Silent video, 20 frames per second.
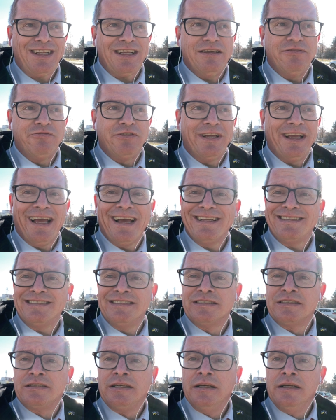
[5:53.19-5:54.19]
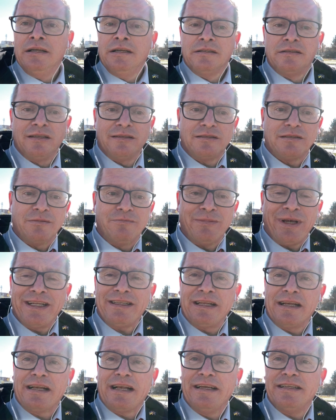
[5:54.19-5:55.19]
If we hadn't
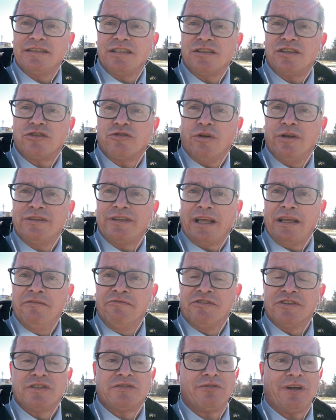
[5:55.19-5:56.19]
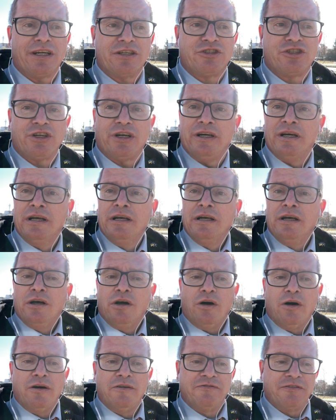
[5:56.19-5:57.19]
systematically destroyed the infrastructure
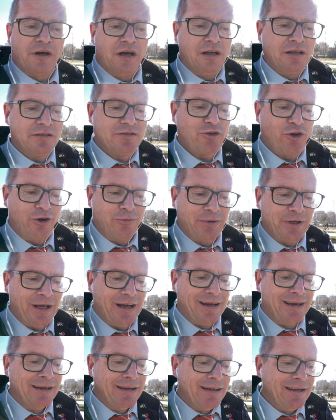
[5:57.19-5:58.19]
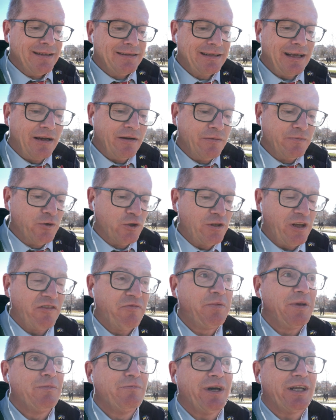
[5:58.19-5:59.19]
of Serbia, there would
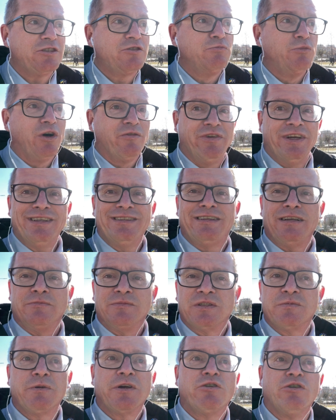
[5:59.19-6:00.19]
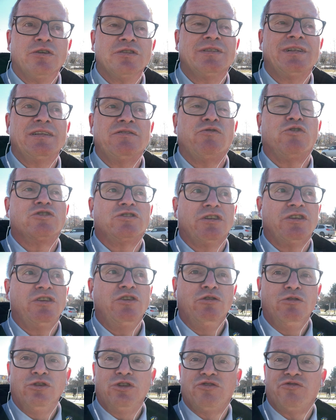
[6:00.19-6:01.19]
have been much more victims, because this was a
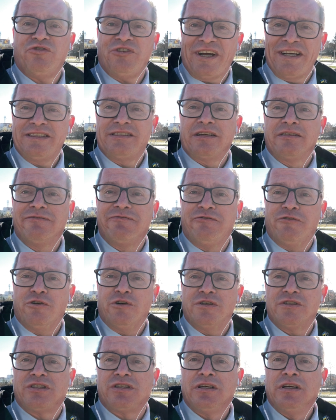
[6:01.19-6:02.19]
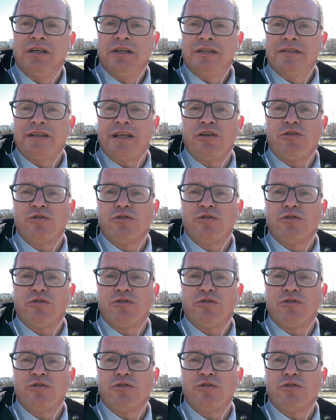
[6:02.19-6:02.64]
huge fighting force, the